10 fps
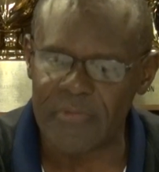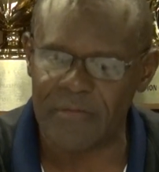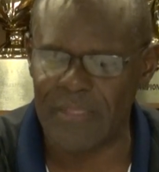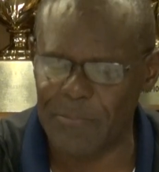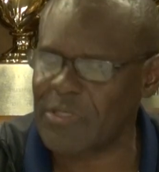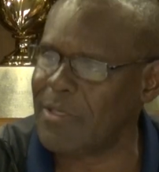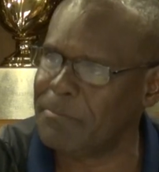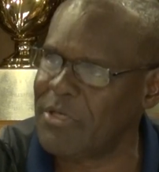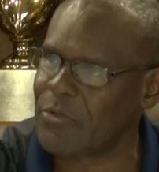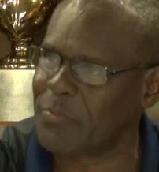they become
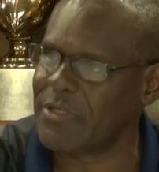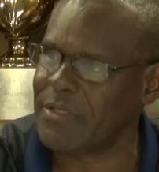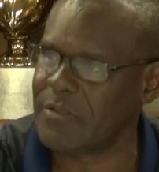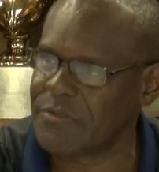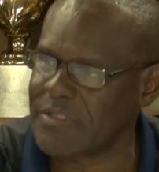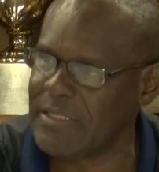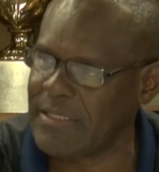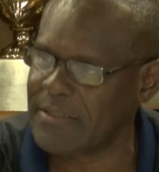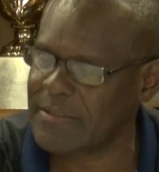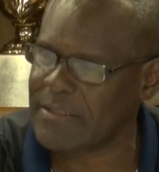better players. And
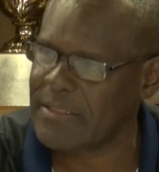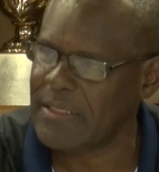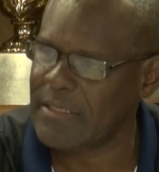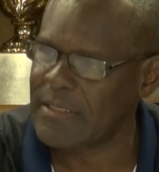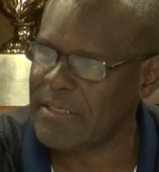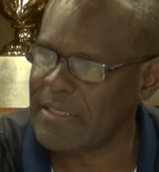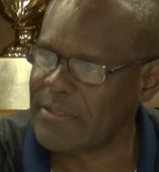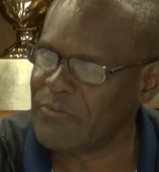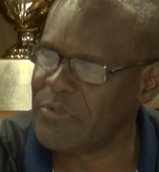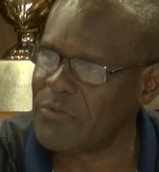I
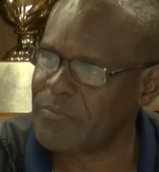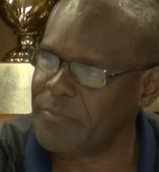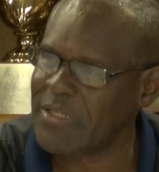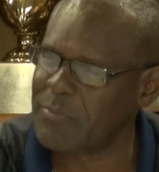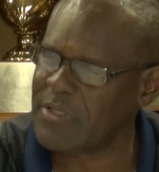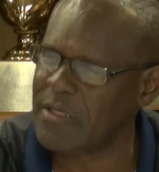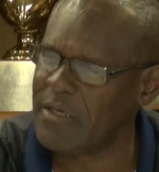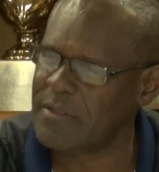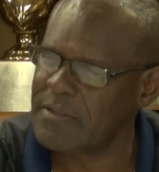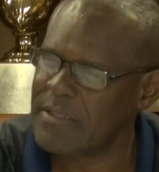don't know, maybe
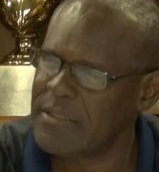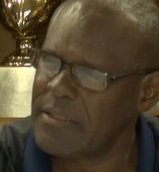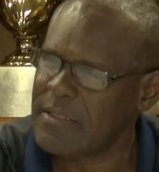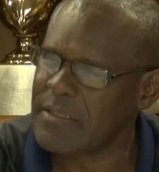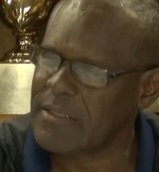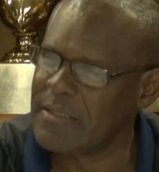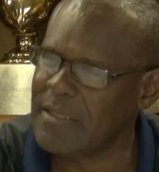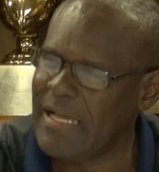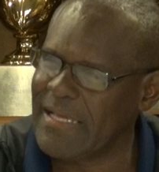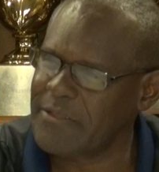
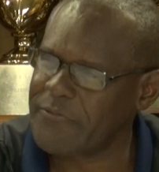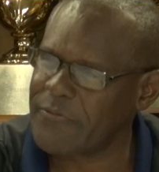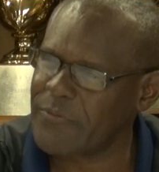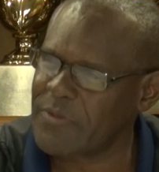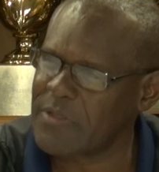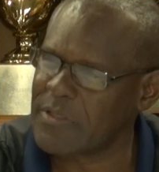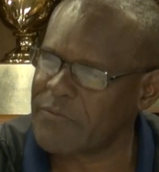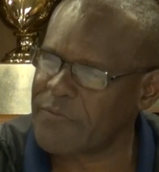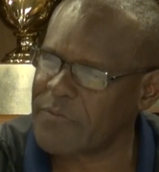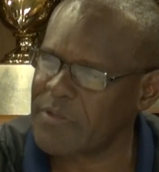in life,
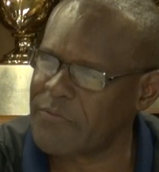if